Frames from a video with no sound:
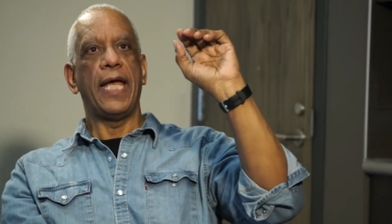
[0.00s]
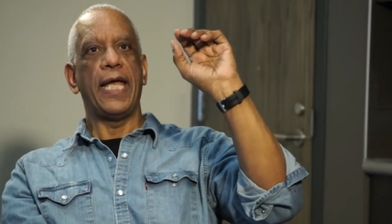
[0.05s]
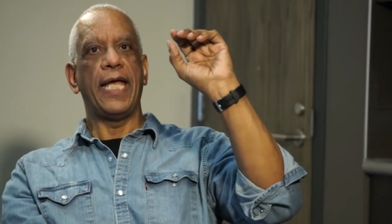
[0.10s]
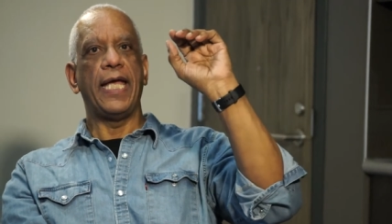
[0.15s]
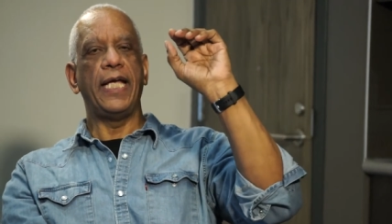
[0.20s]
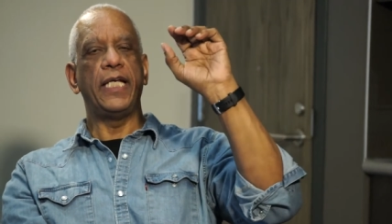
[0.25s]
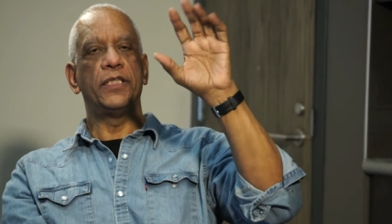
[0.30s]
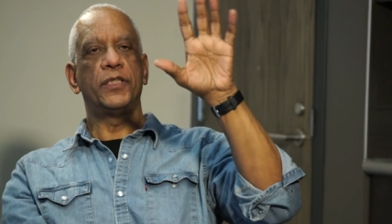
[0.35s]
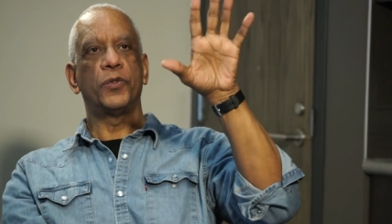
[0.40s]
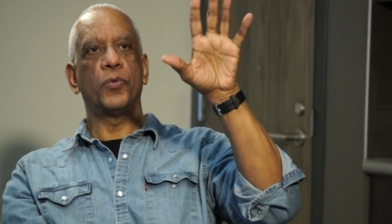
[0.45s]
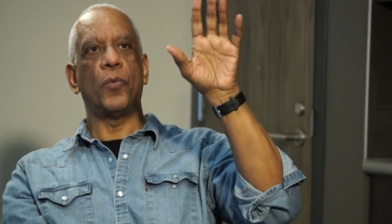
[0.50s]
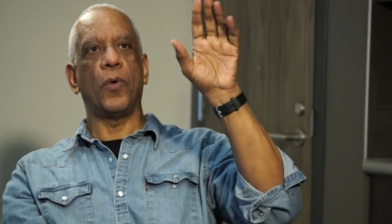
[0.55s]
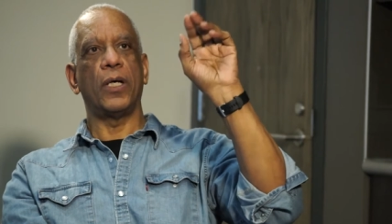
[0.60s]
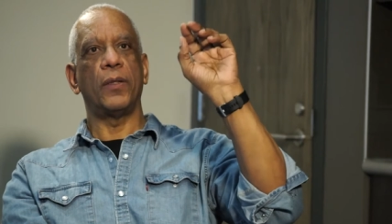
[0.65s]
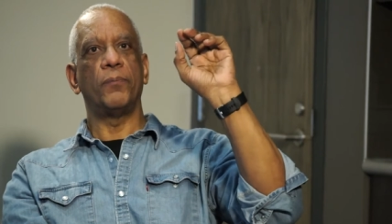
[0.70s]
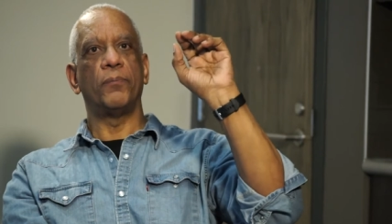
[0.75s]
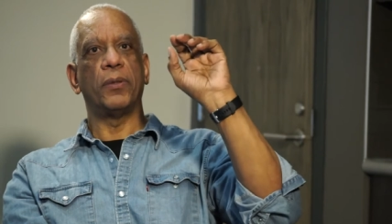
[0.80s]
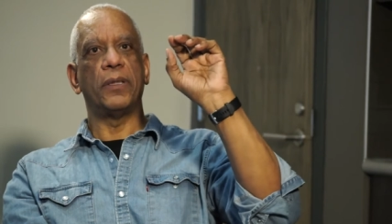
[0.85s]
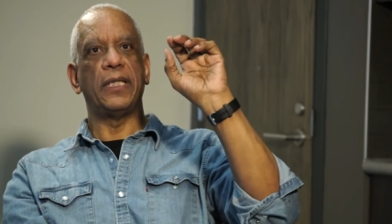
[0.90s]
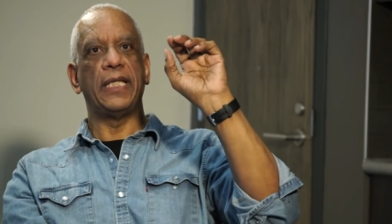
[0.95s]
Each
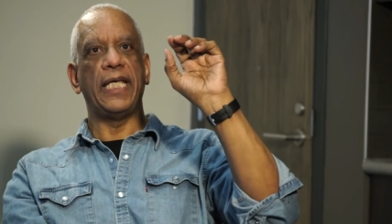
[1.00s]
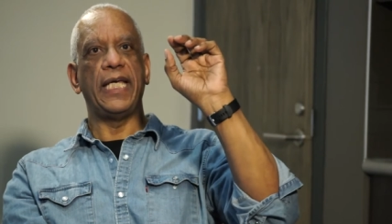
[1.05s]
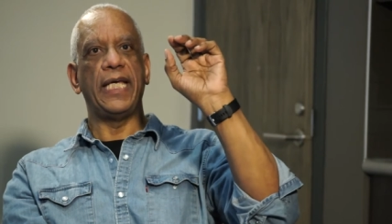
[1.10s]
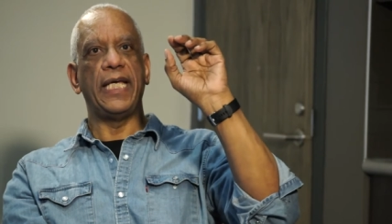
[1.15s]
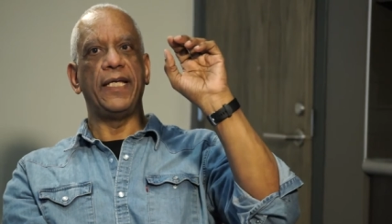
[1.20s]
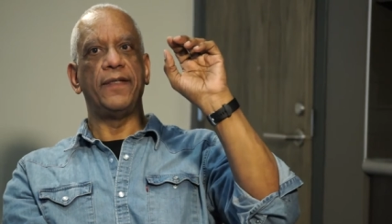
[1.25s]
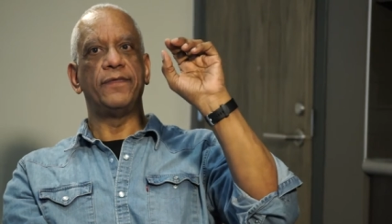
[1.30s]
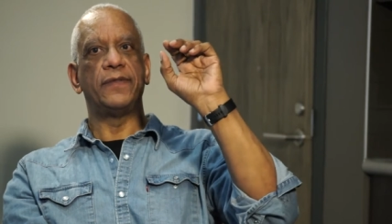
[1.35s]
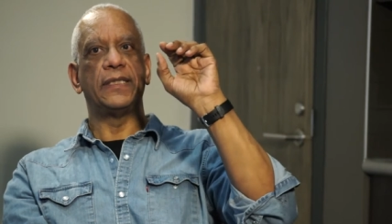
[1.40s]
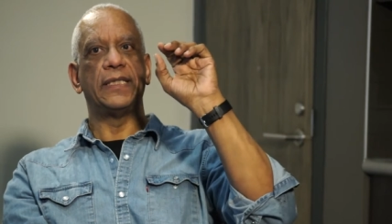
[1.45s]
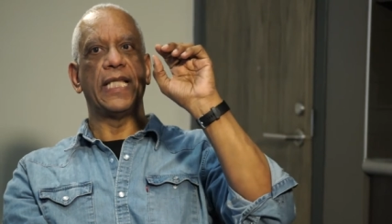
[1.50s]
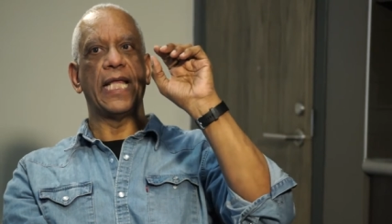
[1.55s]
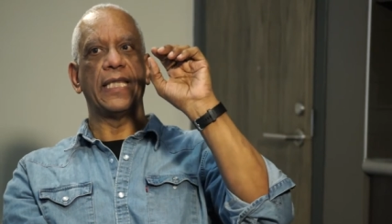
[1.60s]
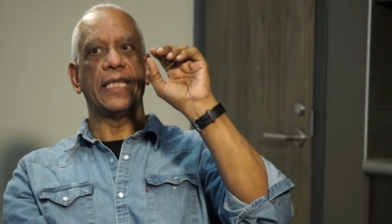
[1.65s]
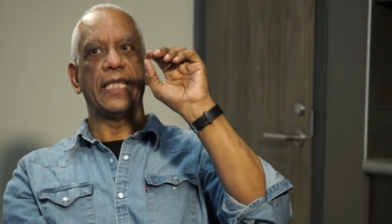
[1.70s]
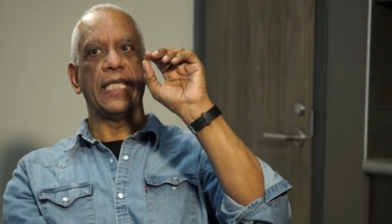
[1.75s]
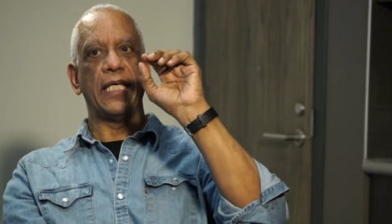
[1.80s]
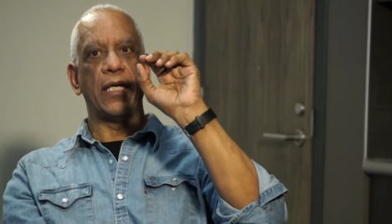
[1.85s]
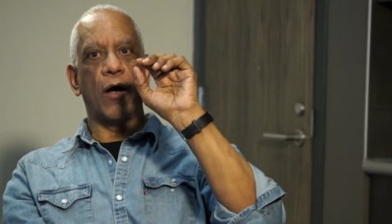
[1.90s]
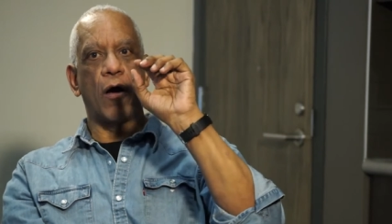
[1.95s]
one believes
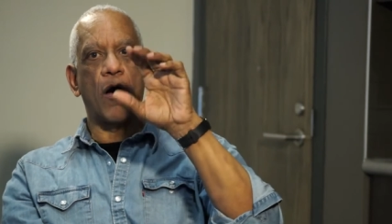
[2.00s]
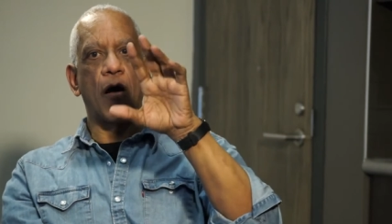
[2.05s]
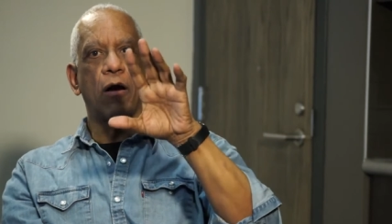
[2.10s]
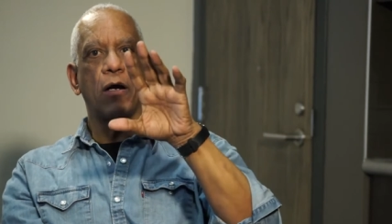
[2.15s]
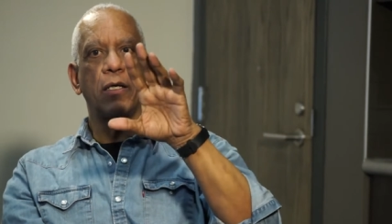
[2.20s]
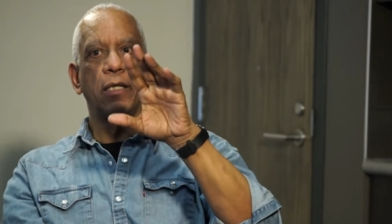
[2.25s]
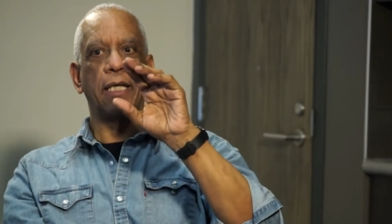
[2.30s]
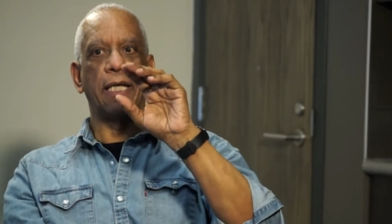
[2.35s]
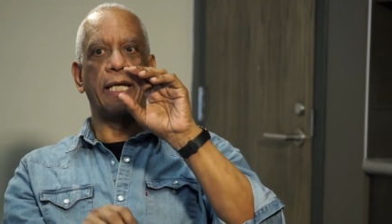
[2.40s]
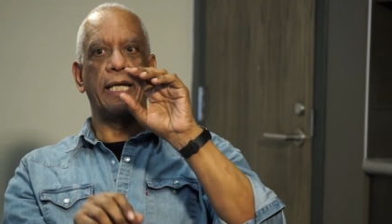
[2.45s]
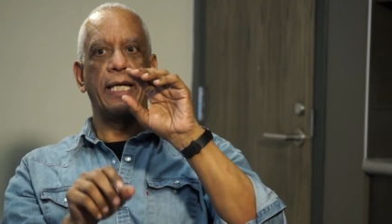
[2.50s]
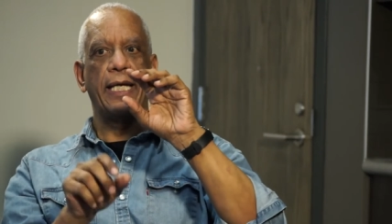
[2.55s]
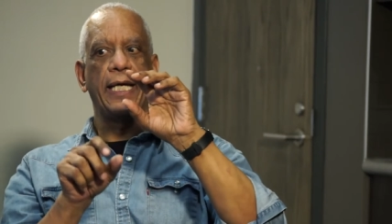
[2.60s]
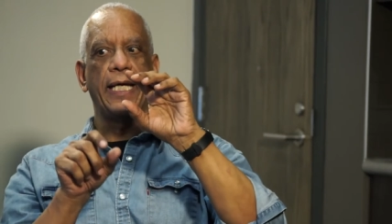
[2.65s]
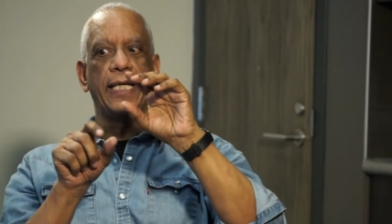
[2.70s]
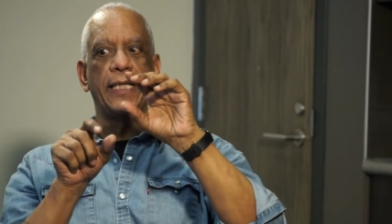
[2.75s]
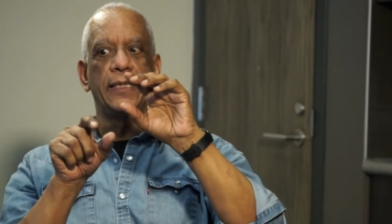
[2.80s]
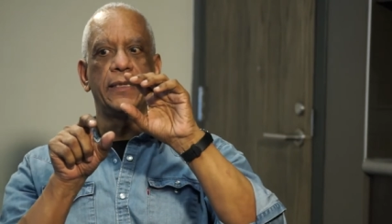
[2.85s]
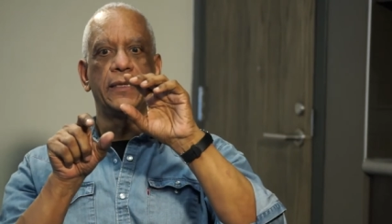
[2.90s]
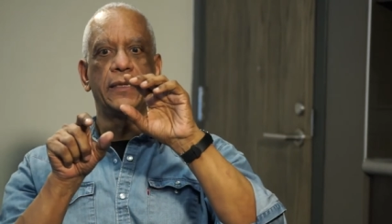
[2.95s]
that the art
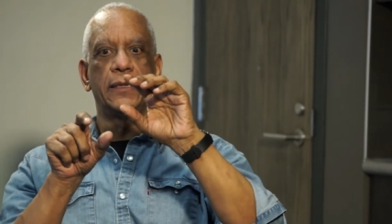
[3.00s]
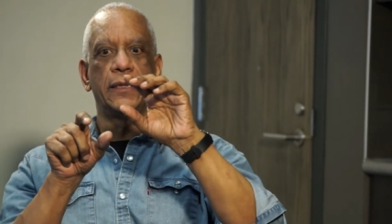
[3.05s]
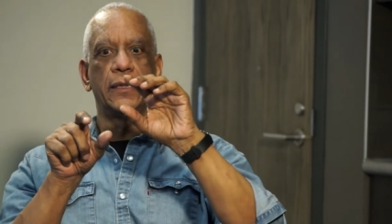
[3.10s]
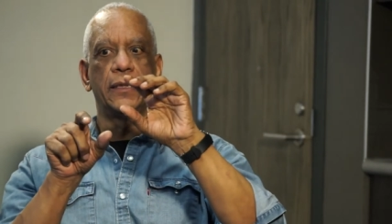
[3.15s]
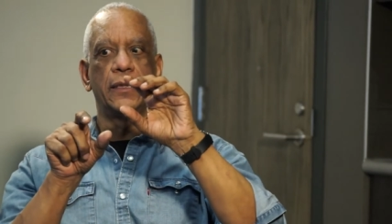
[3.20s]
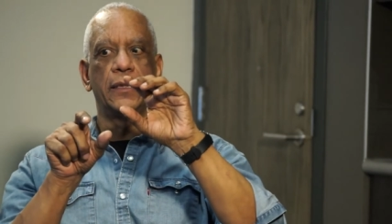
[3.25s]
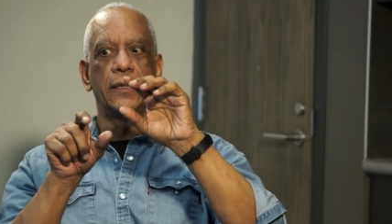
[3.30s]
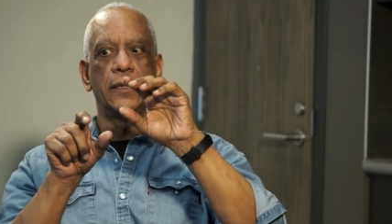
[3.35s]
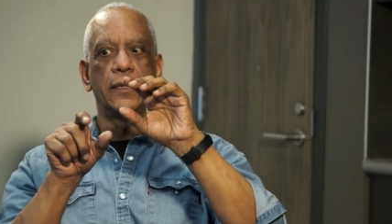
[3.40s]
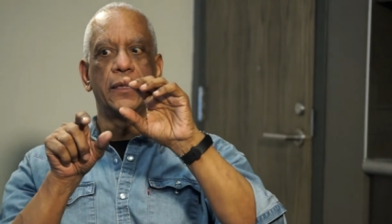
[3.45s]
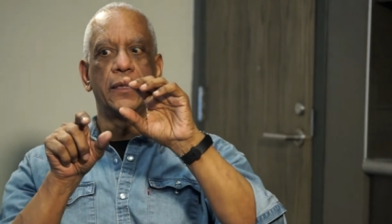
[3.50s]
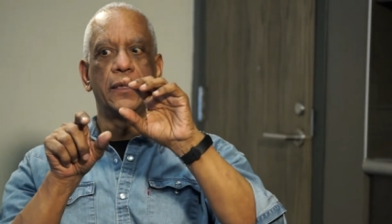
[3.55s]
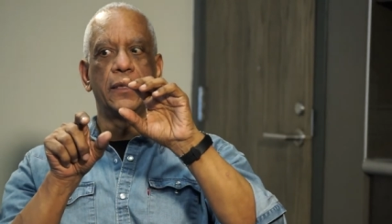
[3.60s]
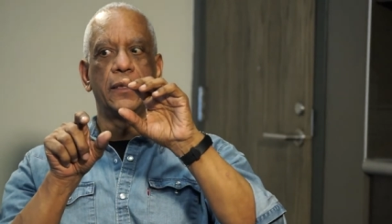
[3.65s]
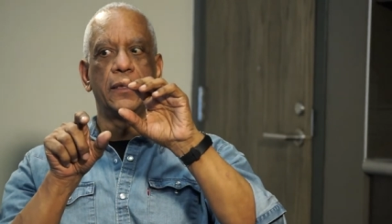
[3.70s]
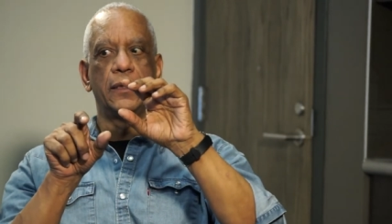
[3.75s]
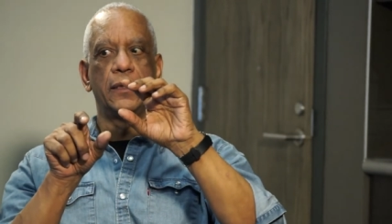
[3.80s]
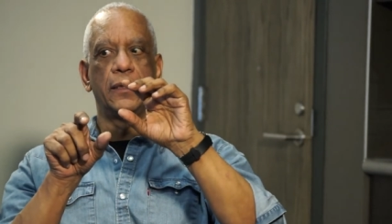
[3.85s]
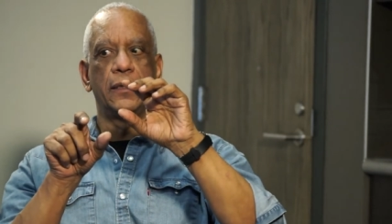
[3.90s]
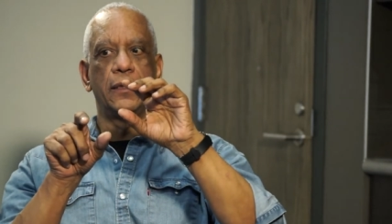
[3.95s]
is
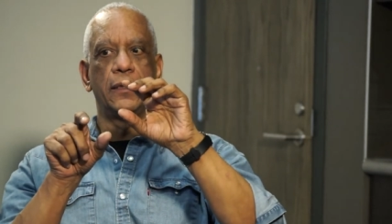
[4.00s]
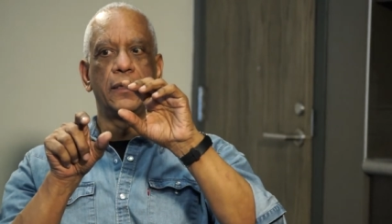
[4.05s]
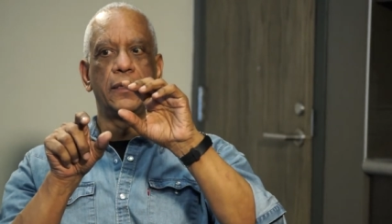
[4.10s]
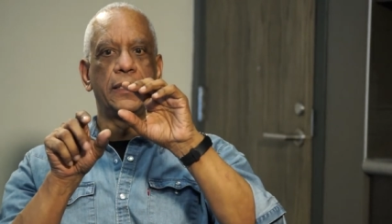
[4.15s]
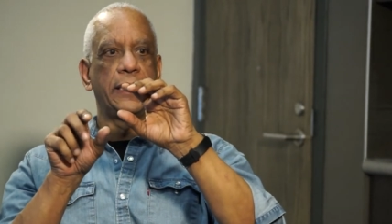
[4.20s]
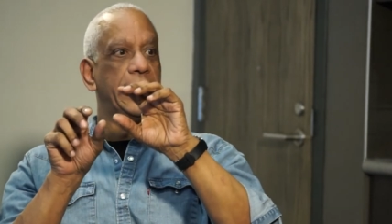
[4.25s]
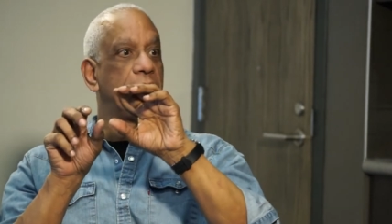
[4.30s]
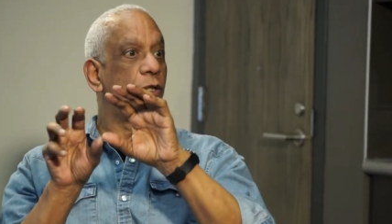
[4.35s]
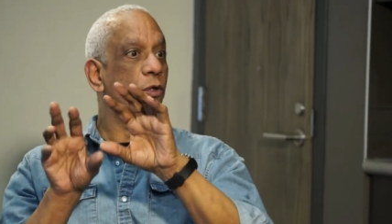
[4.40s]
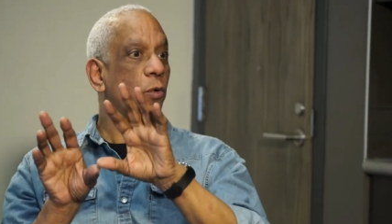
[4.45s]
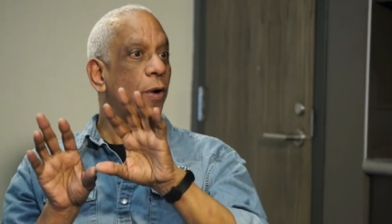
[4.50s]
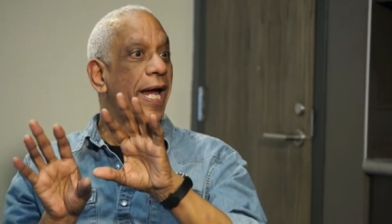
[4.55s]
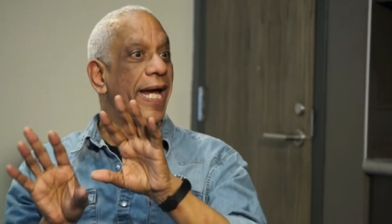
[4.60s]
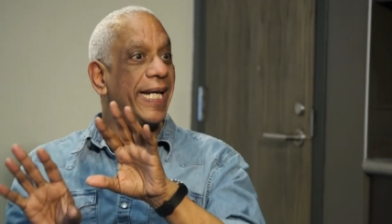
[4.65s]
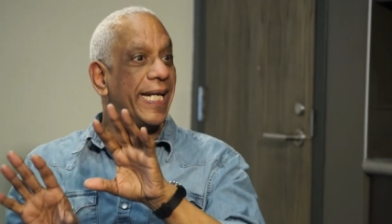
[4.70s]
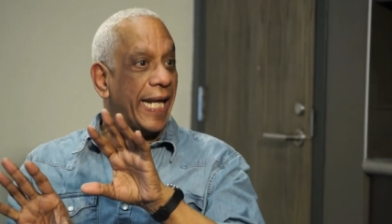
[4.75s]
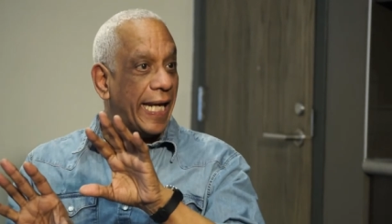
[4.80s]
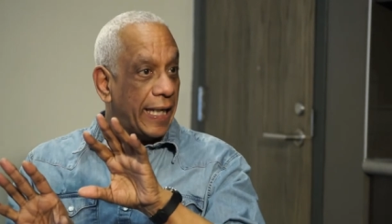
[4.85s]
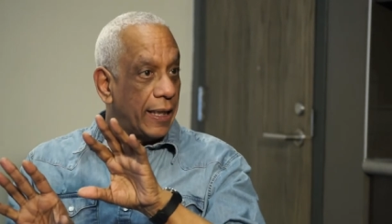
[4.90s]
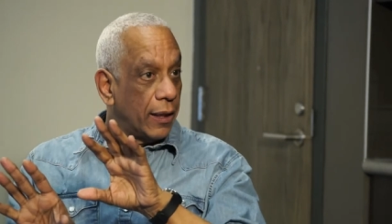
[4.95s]

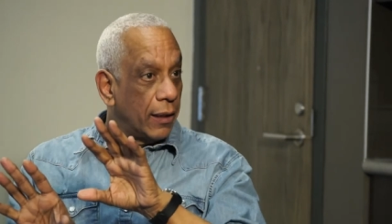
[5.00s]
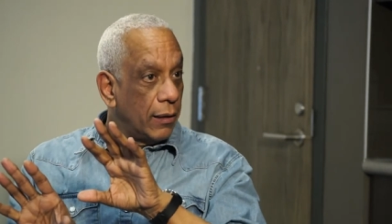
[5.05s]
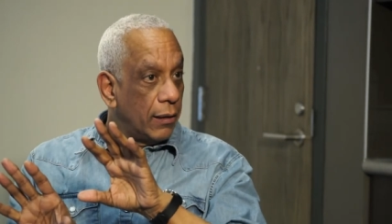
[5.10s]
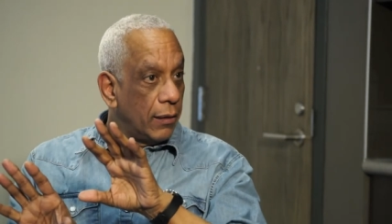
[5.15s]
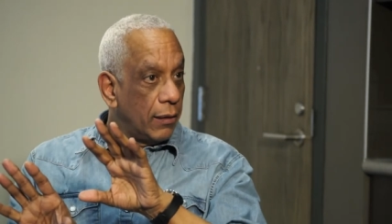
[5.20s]
degrading.